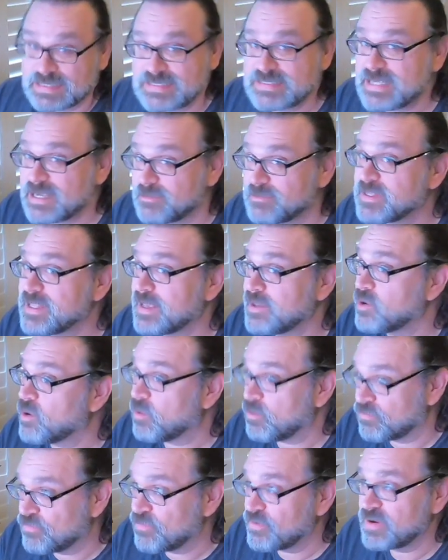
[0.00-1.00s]
the same thing
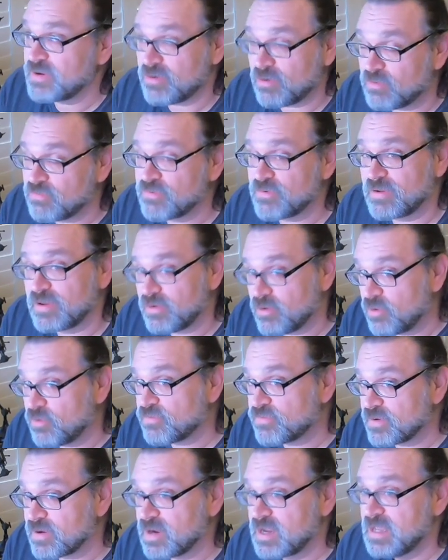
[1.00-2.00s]
over and over and
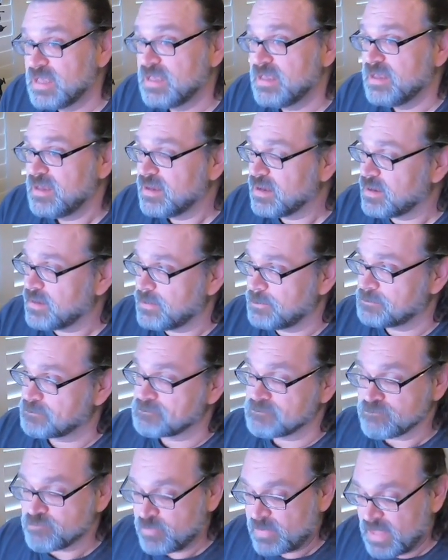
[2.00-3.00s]
over.
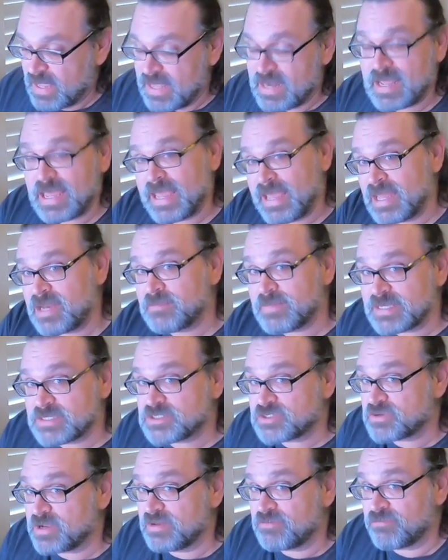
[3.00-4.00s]
And I animate
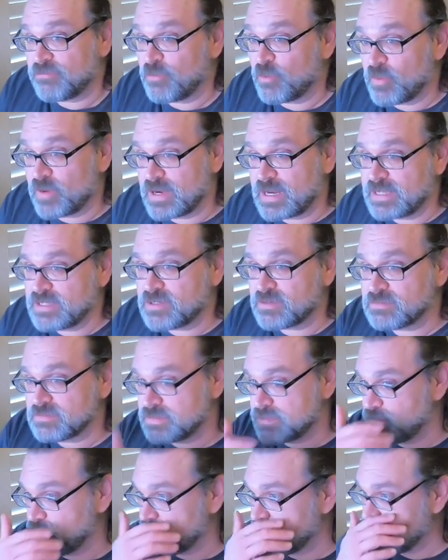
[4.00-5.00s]
straightforward. I don't
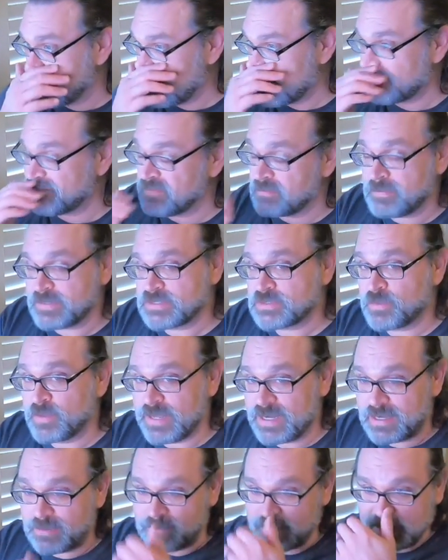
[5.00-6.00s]
do a lot of
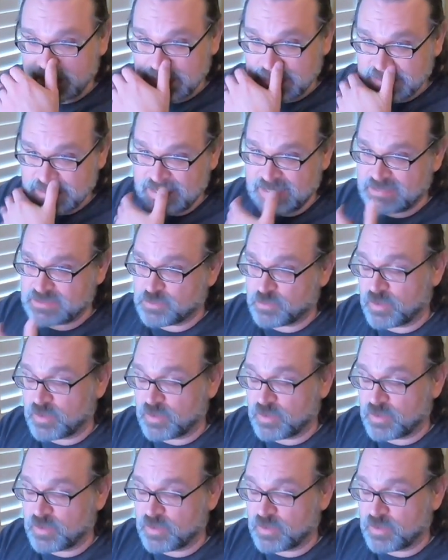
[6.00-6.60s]
in-betweening because it's